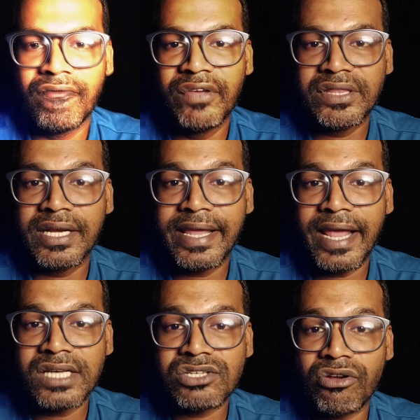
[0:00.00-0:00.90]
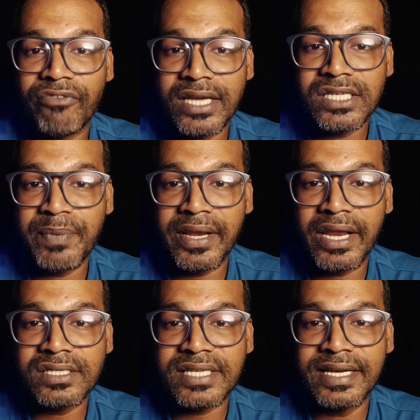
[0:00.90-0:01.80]
with decades of
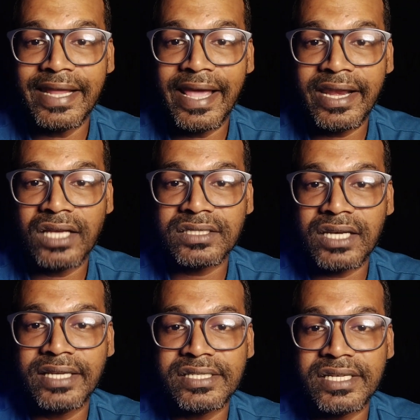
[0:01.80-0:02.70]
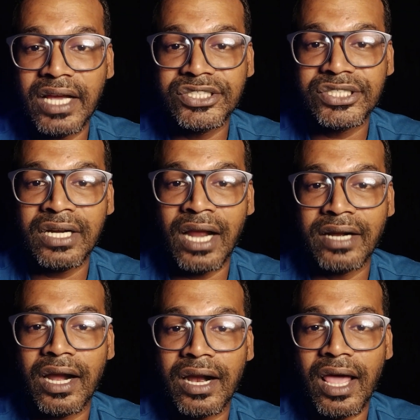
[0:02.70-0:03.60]
experience in areas like Siachen
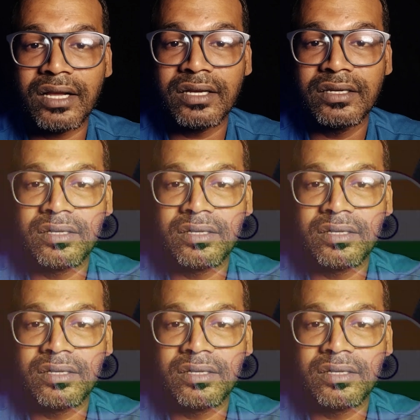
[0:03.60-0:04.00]
and Ladakh.